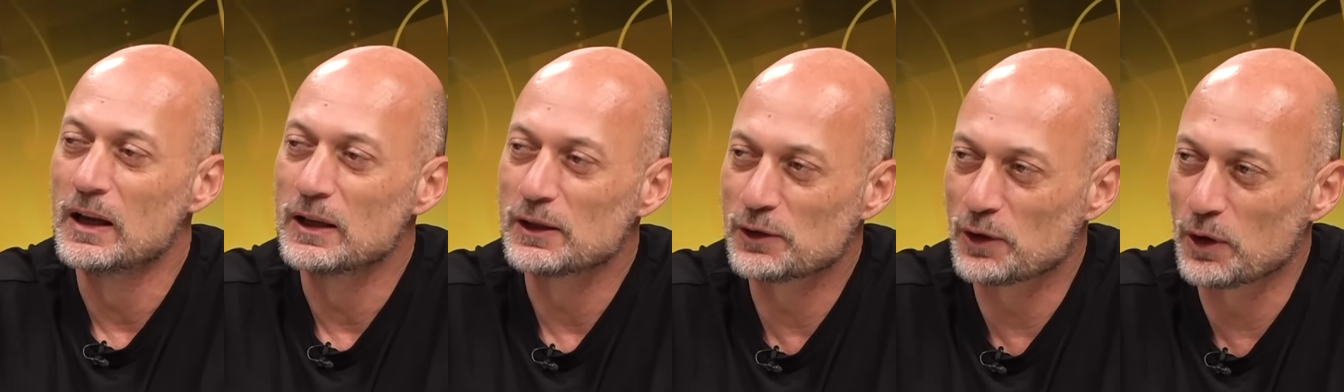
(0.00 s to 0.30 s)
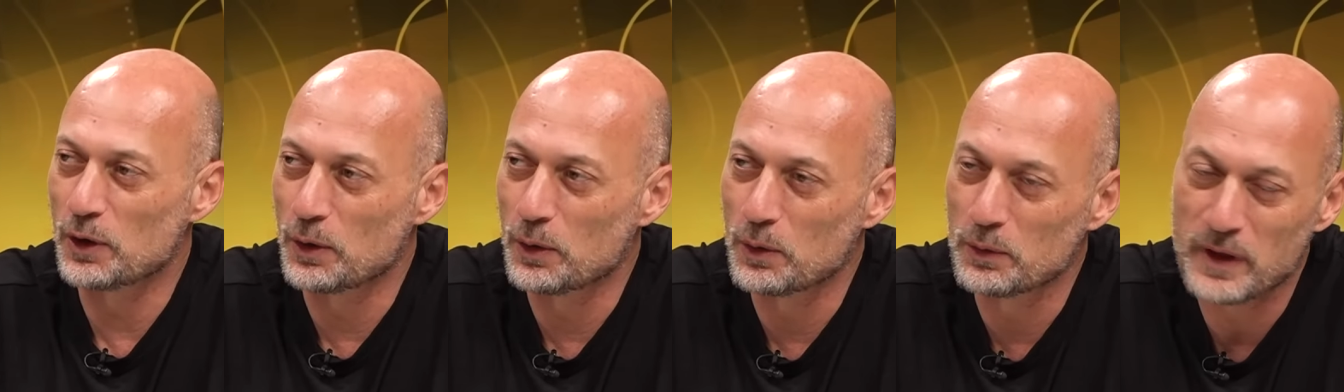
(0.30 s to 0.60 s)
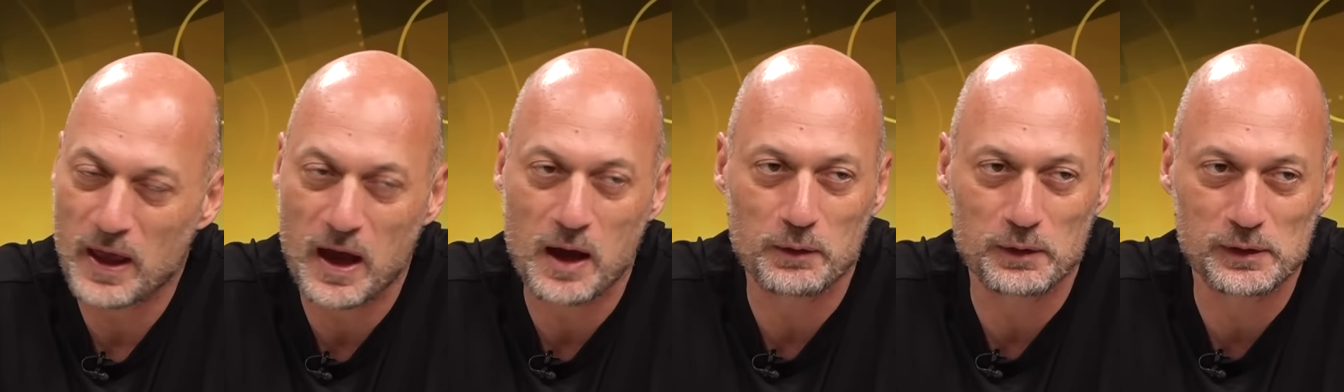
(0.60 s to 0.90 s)
So
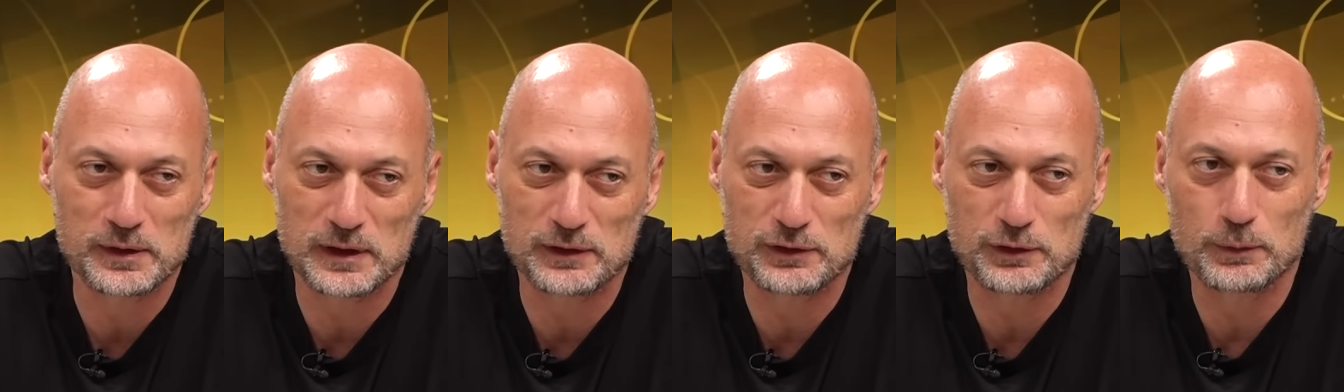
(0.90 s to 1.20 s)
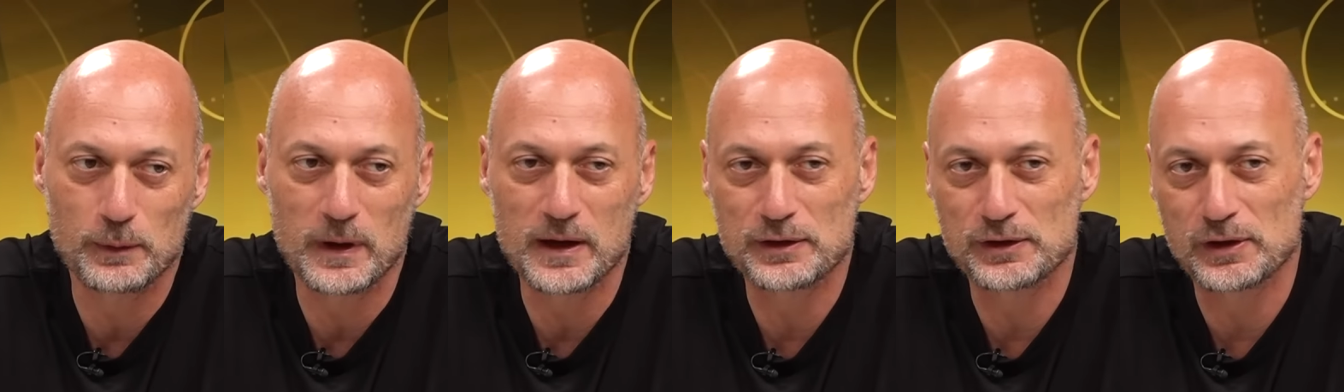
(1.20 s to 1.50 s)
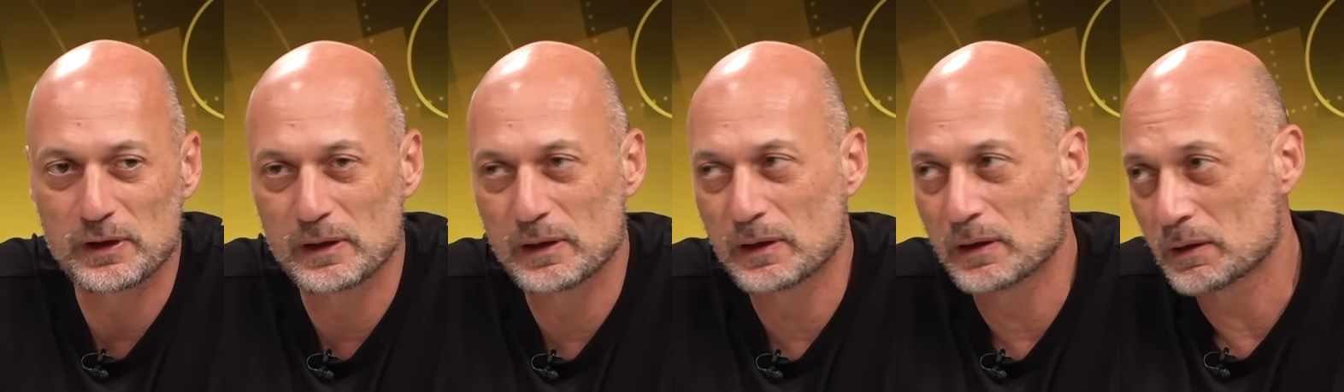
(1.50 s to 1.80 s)
now the
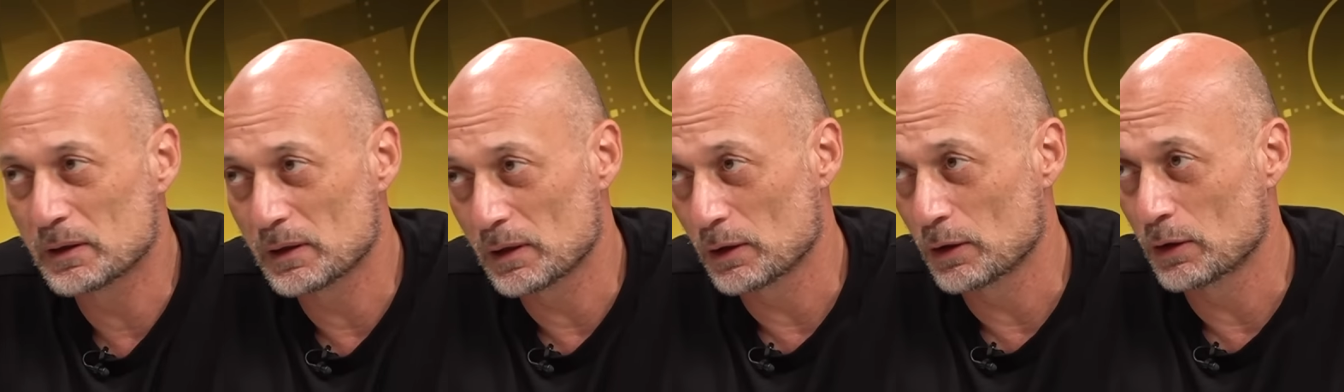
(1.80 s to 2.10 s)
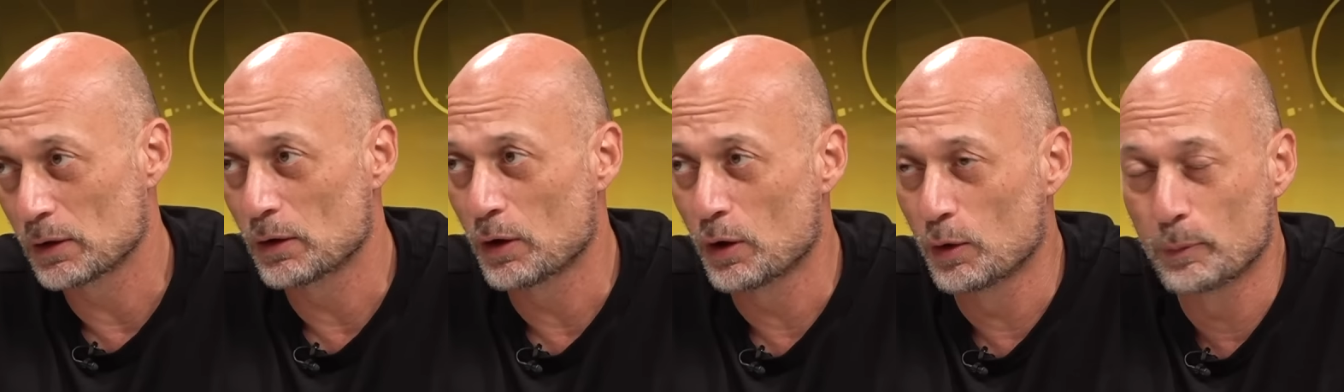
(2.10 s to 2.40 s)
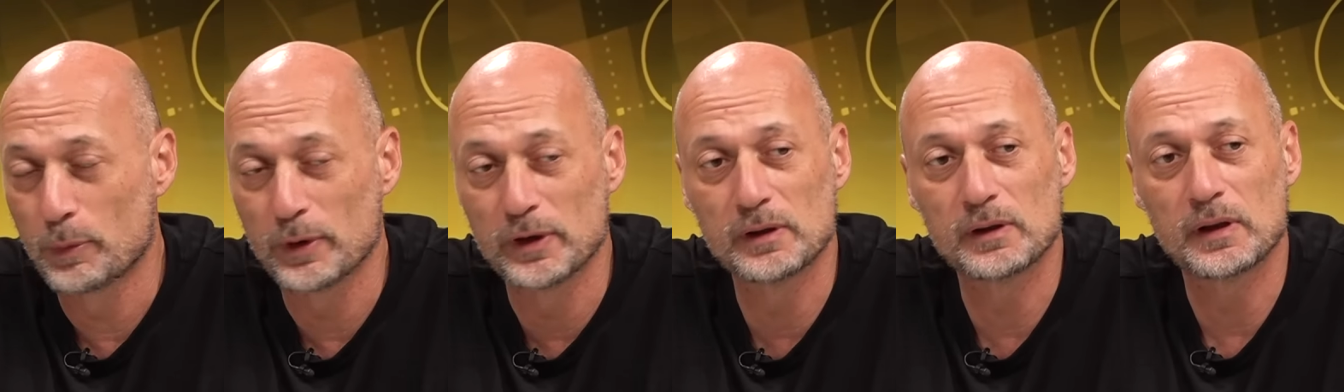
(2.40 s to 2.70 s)
situation
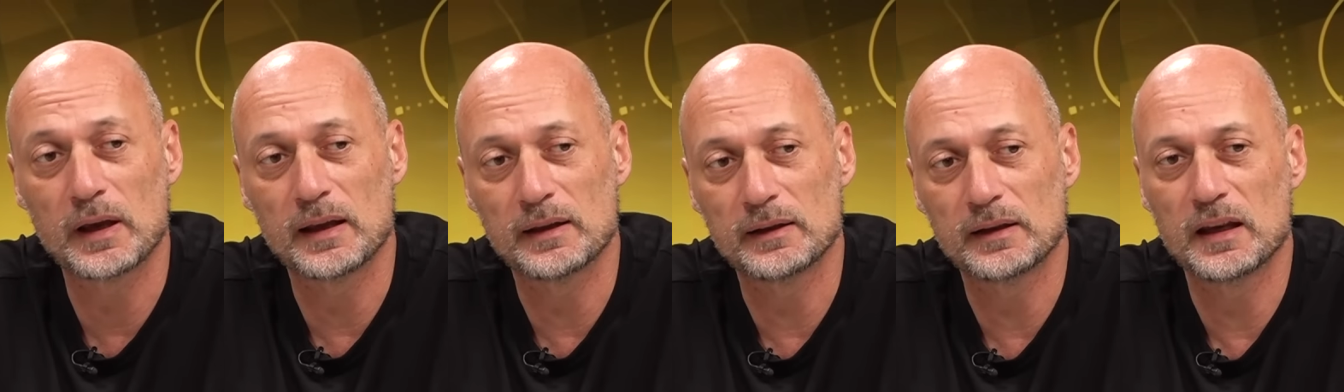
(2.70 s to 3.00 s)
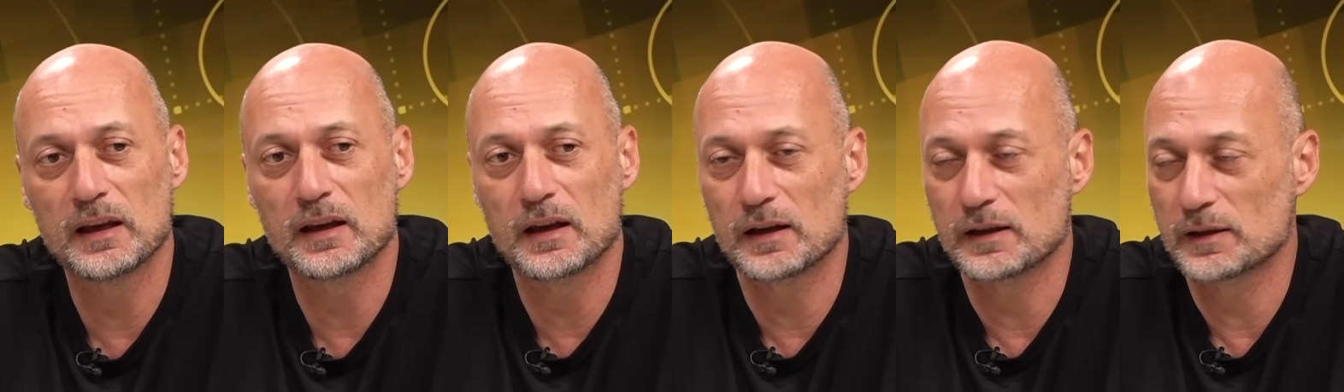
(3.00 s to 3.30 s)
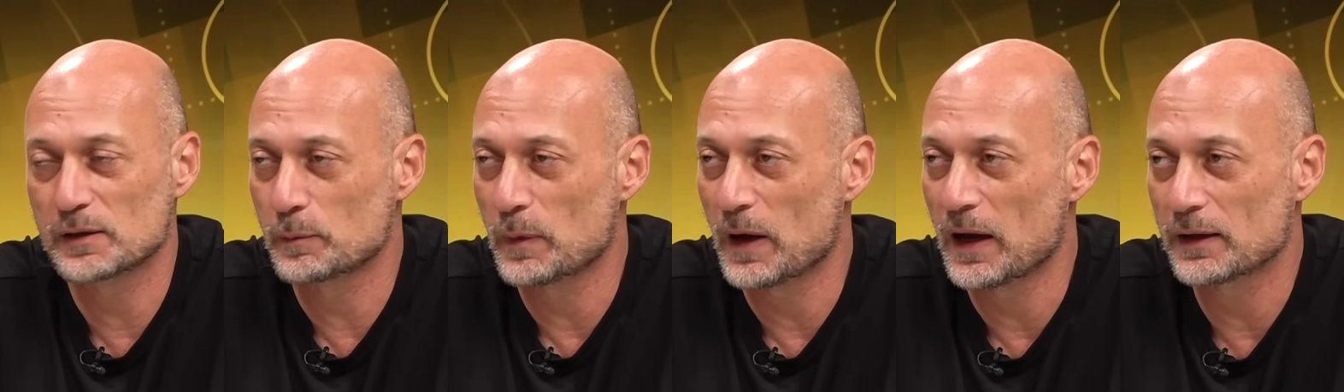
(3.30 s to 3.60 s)
opened and Kika
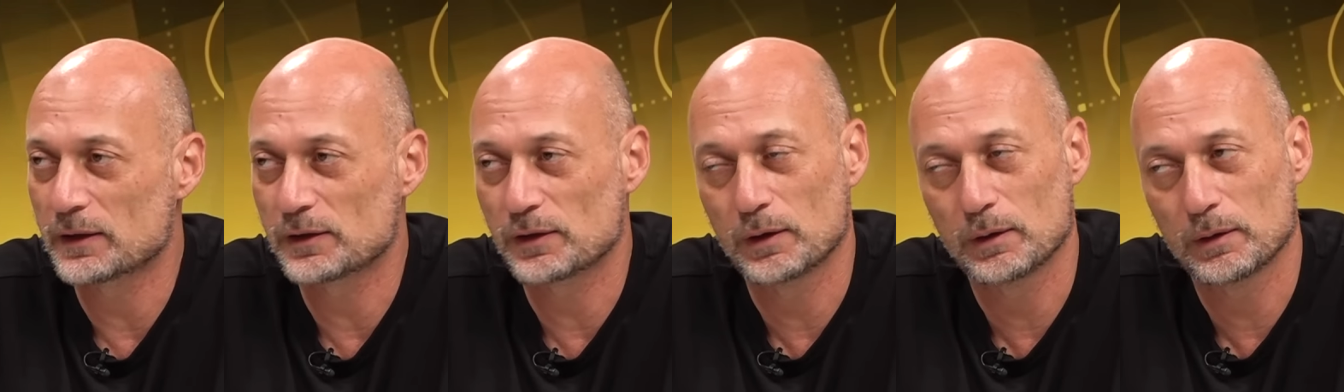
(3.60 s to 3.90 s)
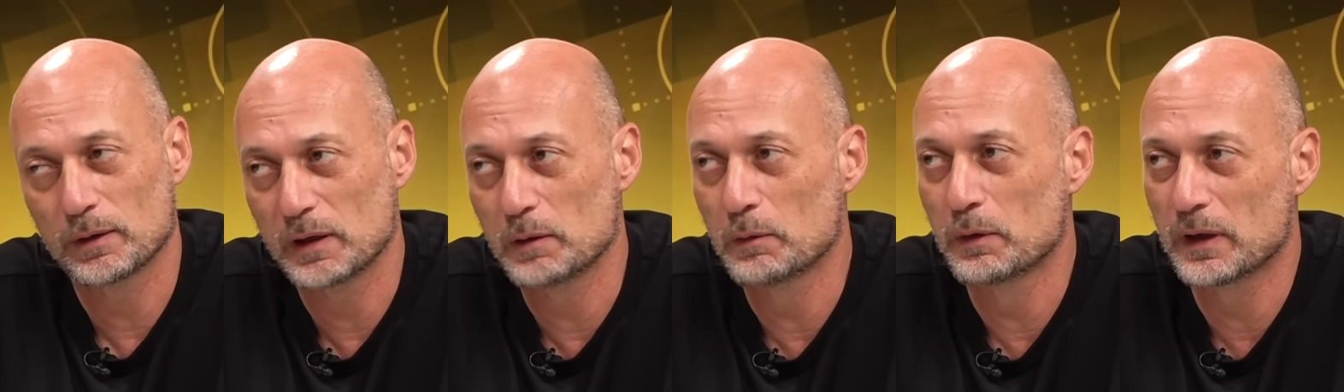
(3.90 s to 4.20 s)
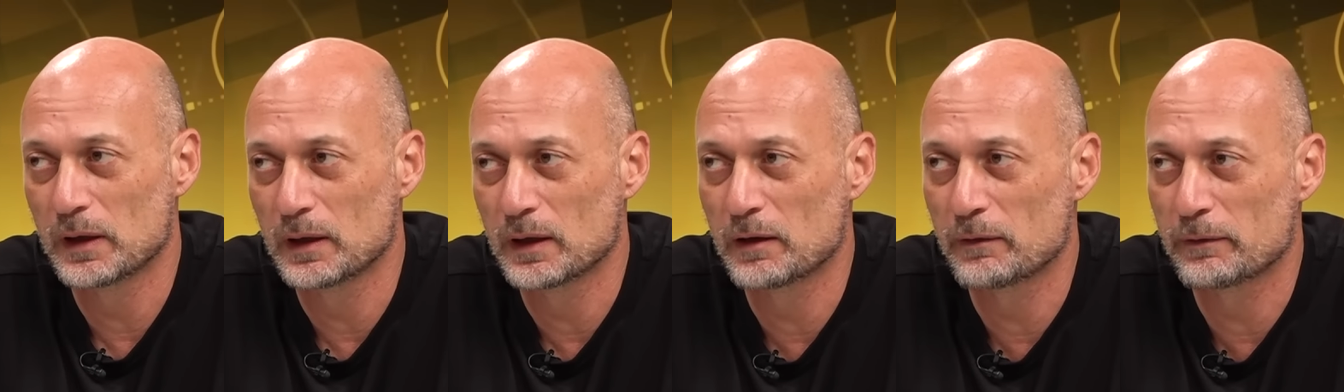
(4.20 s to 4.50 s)
is back, so he
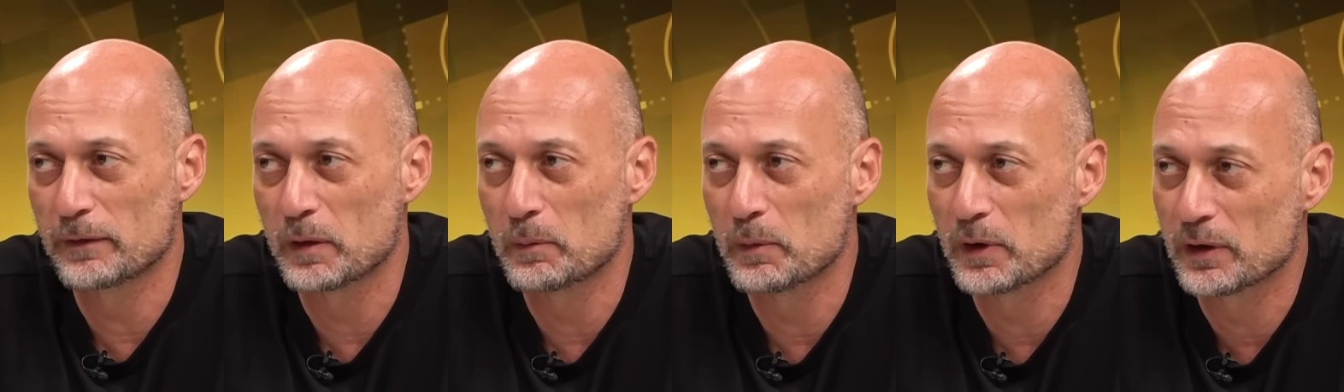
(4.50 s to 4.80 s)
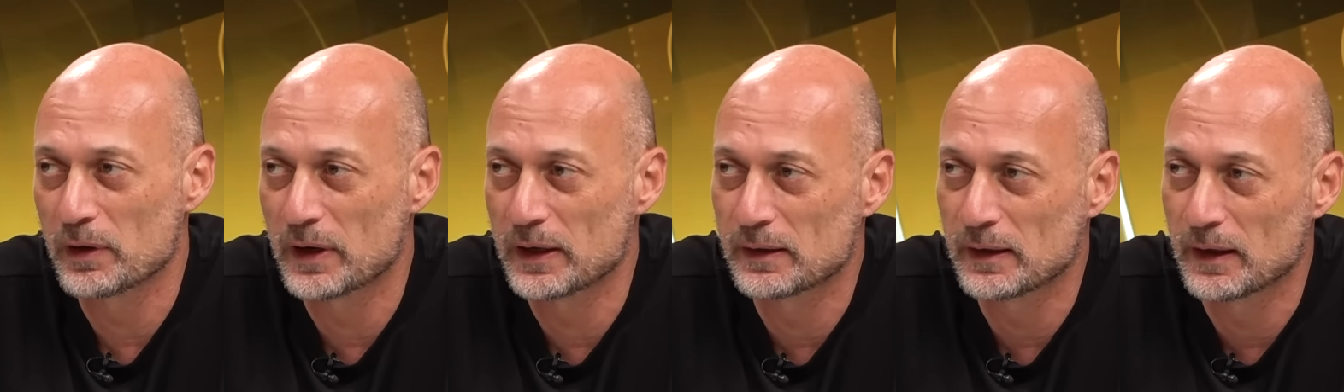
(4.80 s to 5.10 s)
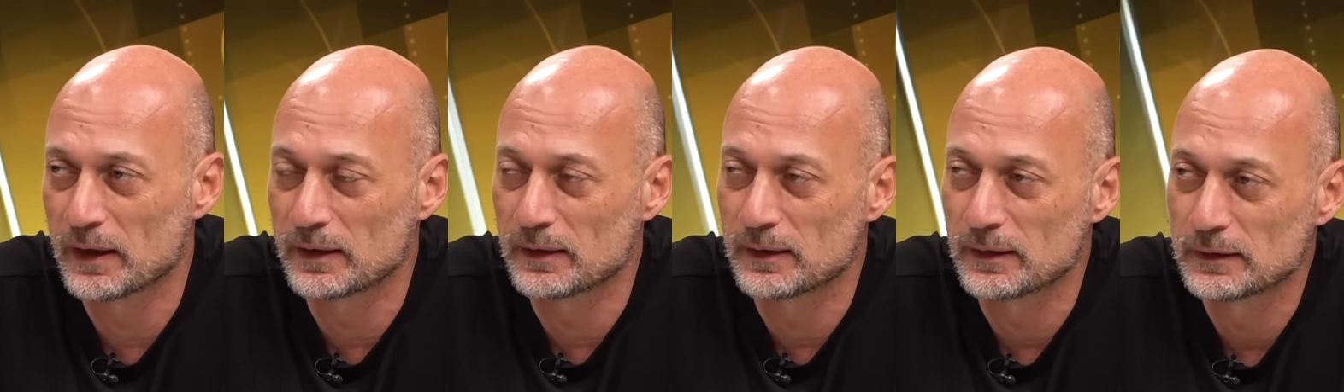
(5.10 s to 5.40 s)
will give them a great aid.